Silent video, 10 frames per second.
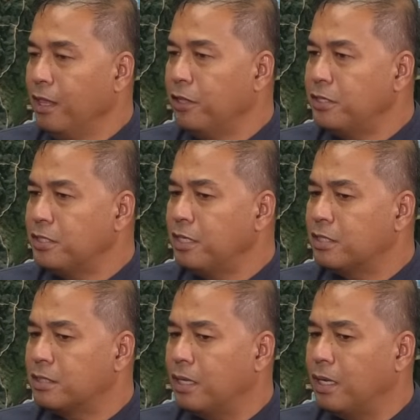There's
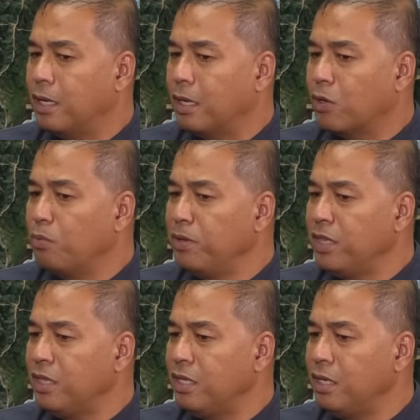this
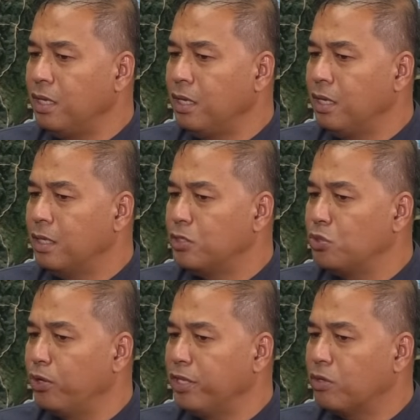committee,
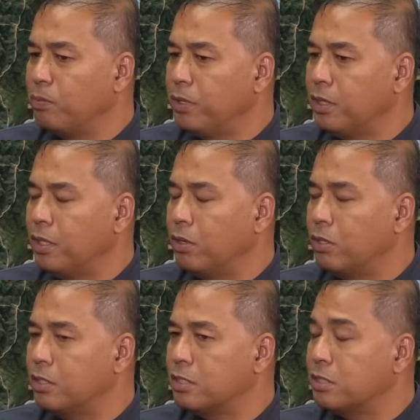joint committee
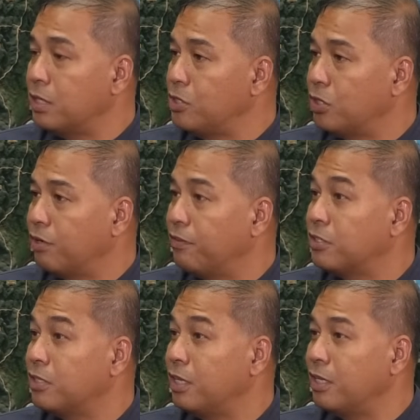on the cessation of
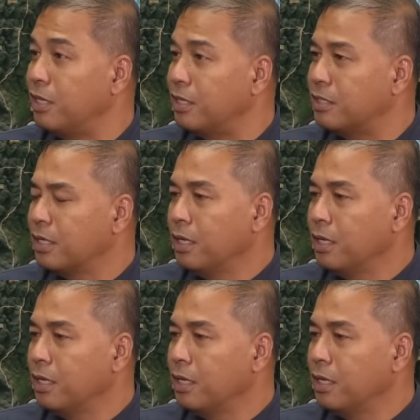hostilities.